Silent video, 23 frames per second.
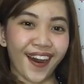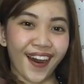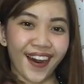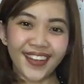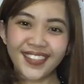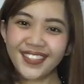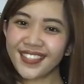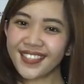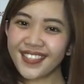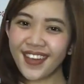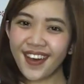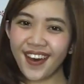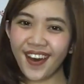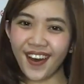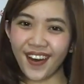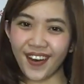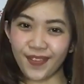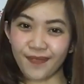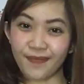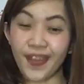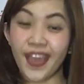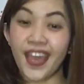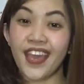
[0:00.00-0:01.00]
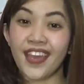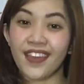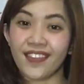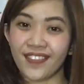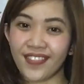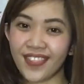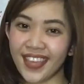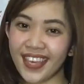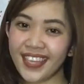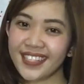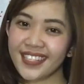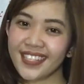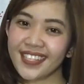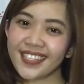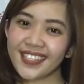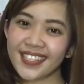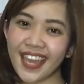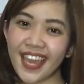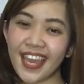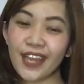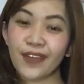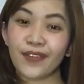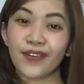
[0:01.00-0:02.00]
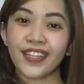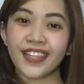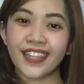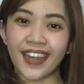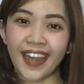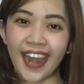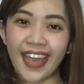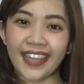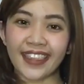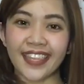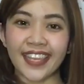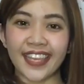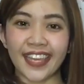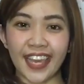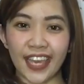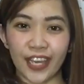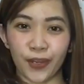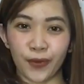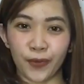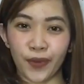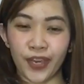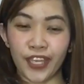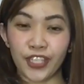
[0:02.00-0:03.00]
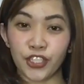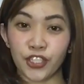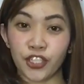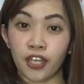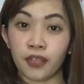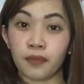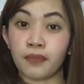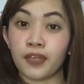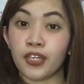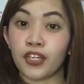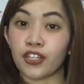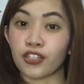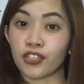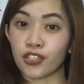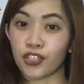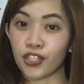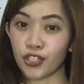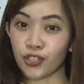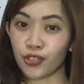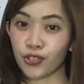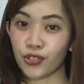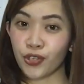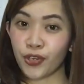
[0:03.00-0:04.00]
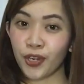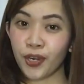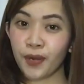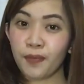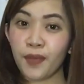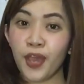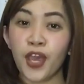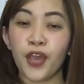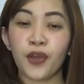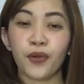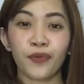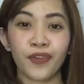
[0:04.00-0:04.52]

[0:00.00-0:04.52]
Awesome! This is a quadratic equation because the term